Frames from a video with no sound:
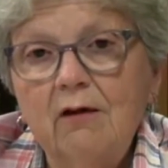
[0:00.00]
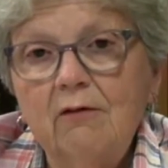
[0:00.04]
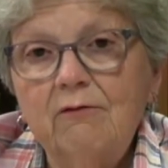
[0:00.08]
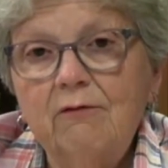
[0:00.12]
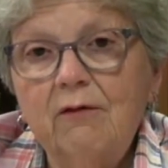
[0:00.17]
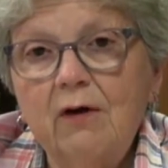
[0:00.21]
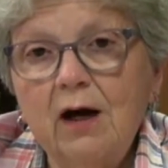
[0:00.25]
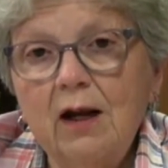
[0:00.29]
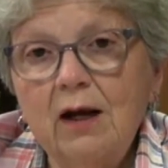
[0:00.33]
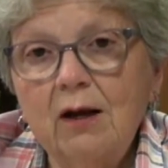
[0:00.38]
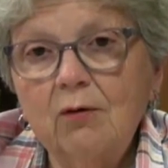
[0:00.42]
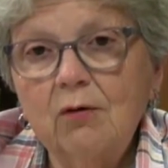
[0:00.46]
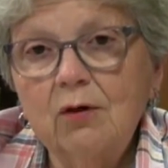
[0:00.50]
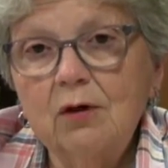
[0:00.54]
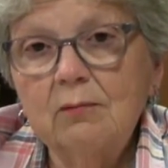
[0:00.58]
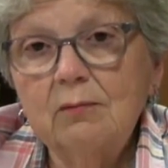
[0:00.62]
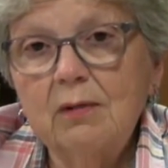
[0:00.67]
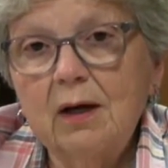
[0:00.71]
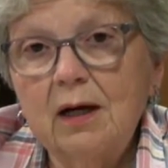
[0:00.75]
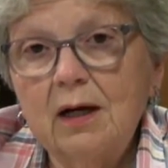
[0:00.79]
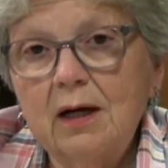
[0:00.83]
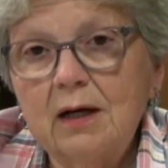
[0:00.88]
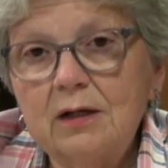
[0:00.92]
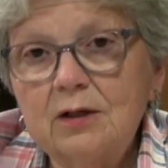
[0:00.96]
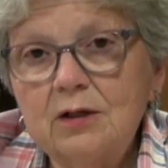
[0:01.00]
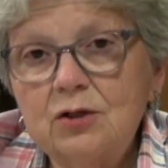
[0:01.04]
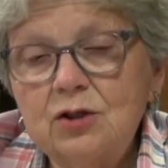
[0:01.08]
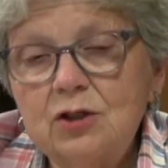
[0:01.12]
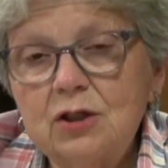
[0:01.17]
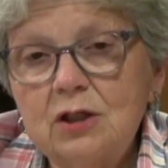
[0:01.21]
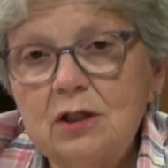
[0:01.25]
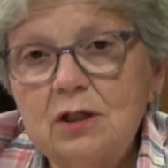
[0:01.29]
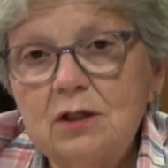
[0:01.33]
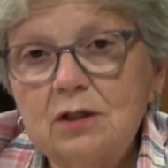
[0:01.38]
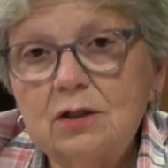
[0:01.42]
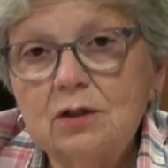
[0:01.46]
following behind
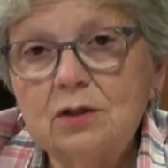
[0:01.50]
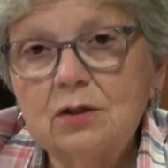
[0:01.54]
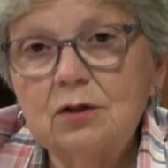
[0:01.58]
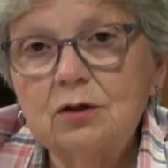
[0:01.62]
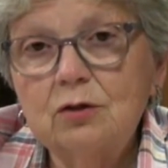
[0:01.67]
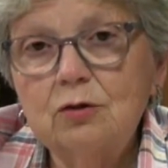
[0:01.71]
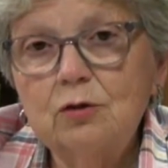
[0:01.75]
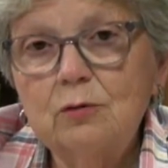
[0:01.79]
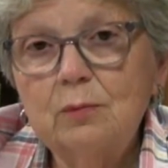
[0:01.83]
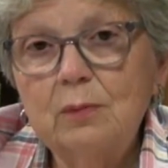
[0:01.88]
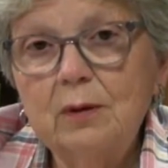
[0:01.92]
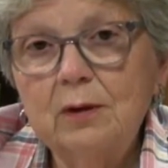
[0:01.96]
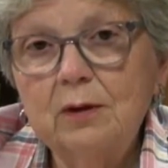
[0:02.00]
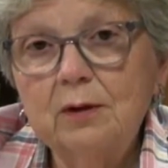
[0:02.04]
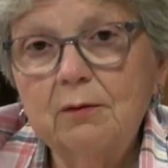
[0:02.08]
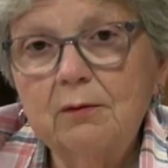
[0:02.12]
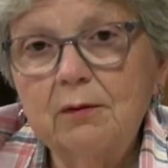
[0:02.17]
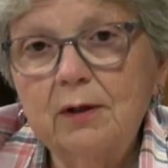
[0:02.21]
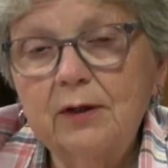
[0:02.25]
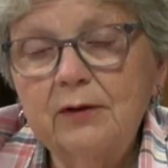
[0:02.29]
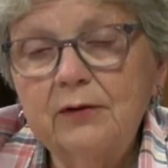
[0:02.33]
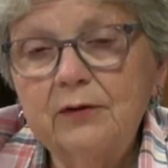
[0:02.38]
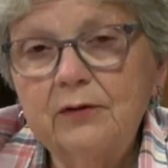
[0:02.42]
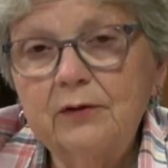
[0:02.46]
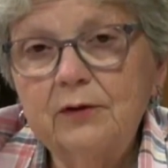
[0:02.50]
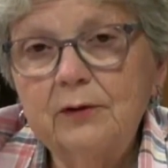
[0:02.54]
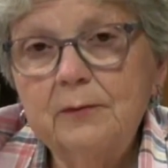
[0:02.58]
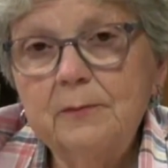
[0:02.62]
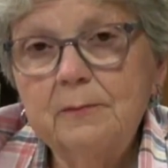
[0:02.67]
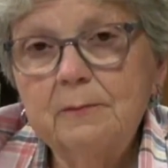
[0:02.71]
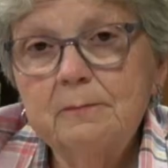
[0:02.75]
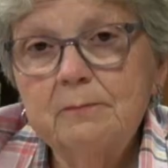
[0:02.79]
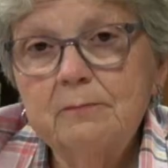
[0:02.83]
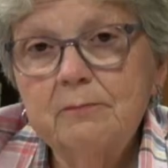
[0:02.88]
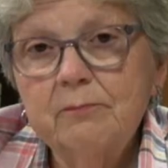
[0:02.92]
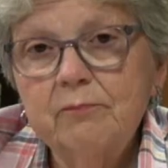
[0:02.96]
Jesus, who's been arrested.
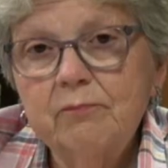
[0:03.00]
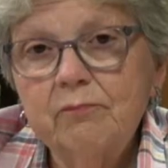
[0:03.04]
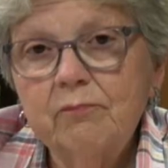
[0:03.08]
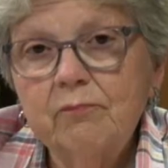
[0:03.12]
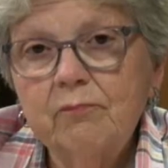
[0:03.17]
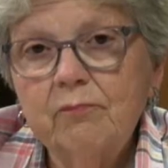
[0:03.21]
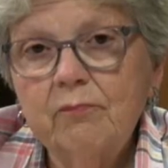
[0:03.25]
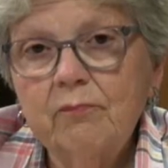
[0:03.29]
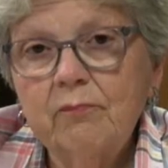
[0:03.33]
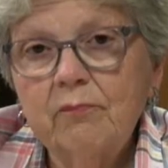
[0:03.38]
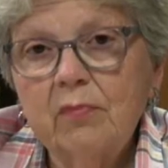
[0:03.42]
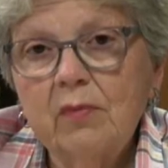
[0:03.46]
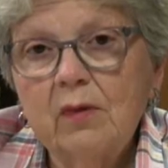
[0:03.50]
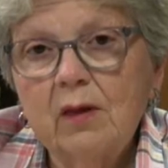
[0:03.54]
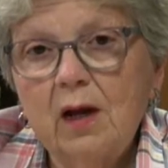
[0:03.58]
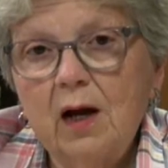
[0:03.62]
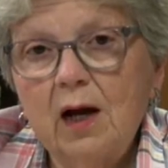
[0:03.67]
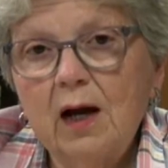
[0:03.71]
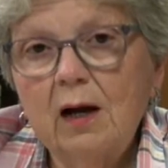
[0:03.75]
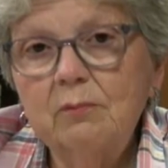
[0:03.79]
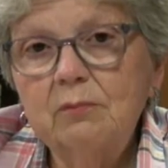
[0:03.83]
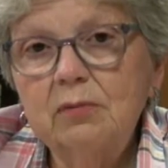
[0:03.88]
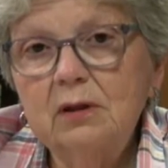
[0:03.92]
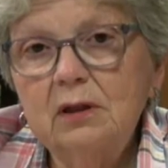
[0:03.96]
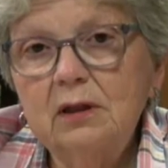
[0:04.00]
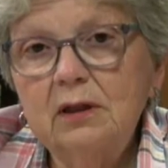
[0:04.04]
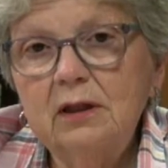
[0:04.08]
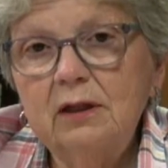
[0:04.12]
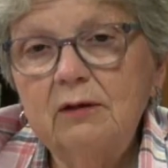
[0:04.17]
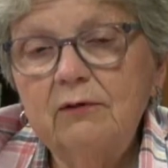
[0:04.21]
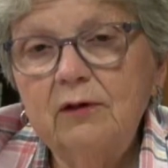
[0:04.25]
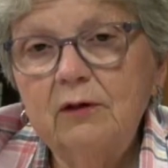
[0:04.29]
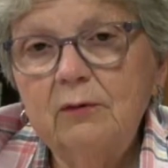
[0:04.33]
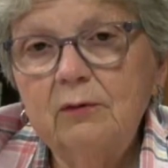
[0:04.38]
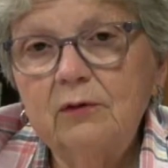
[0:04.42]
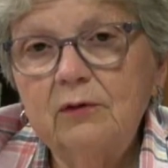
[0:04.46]
I
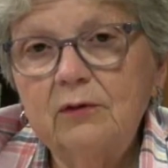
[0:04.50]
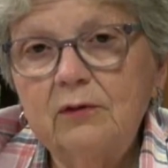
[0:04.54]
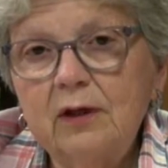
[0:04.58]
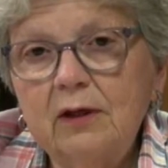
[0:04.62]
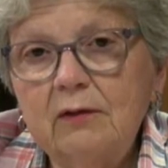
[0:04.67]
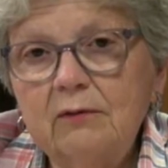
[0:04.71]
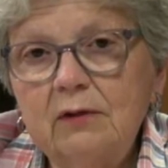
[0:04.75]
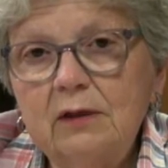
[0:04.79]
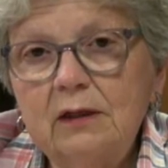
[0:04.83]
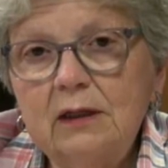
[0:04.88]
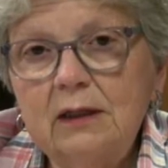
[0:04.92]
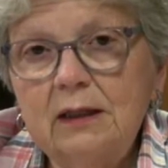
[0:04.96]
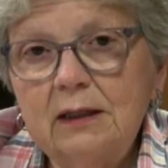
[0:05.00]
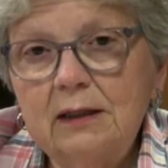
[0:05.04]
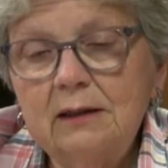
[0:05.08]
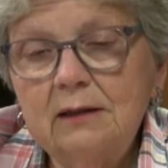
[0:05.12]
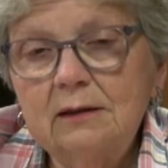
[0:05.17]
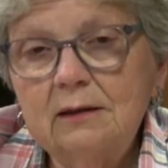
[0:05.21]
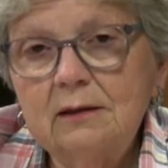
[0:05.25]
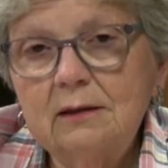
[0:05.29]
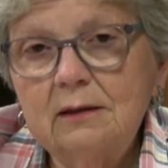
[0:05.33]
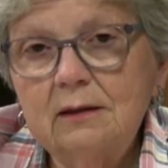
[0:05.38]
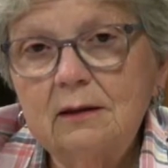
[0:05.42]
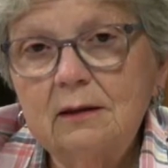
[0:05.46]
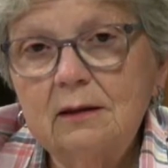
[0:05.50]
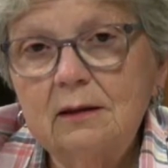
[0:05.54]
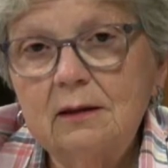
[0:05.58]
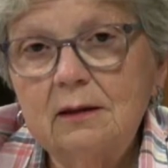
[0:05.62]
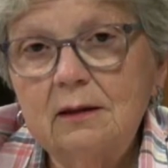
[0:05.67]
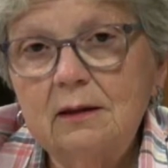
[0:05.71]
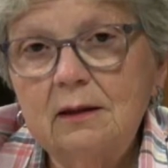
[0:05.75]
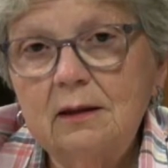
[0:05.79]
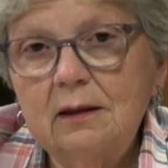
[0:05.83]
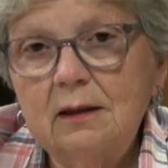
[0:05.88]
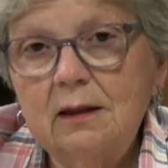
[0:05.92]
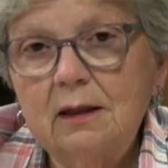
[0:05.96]
believe he was heavy laden.
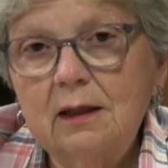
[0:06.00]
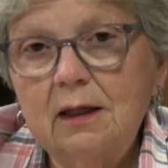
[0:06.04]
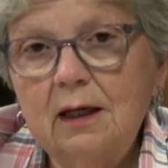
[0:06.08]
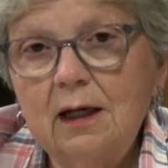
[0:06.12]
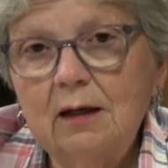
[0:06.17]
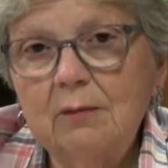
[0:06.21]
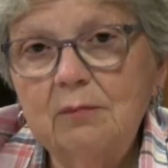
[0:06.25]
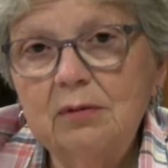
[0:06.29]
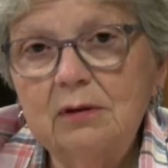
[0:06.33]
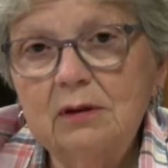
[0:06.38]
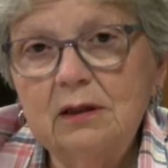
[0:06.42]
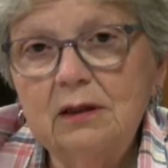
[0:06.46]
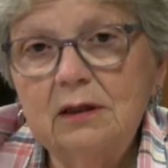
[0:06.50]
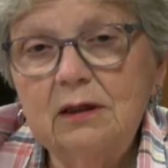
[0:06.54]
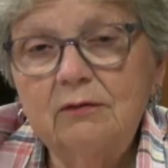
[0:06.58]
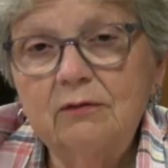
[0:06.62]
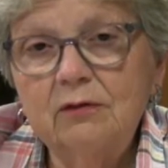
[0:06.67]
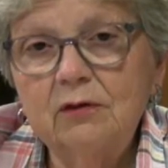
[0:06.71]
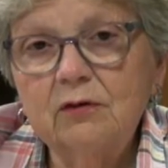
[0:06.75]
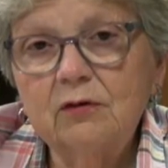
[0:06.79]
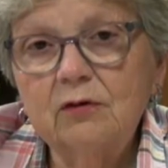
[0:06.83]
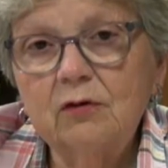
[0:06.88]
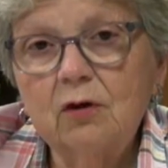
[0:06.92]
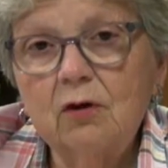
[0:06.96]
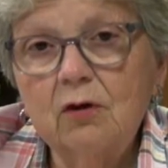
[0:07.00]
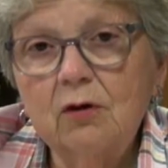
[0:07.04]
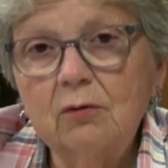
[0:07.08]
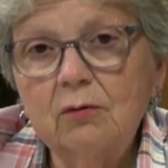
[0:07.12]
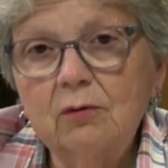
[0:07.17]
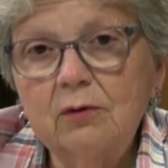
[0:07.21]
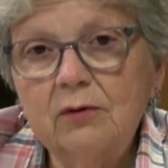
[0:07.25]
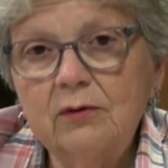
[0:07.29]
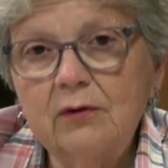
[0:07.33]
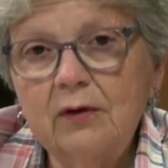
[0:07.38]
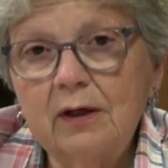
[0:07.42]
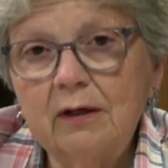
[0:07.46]
I believe his heart
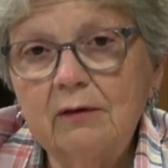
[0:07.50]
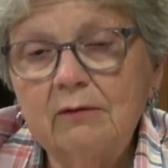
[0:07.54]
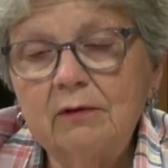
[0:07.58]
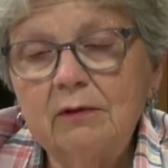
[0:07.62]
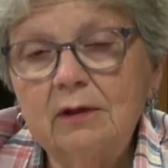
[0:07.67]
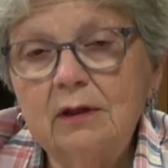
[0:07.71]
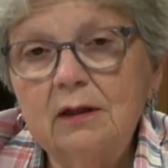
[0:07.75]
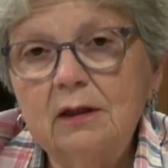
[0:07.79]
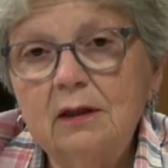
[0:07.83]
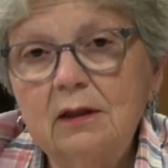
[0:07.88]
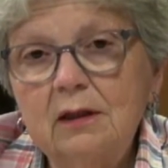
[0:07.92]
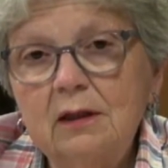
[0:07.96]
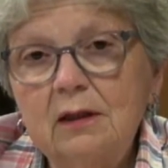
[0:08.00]
was heavy.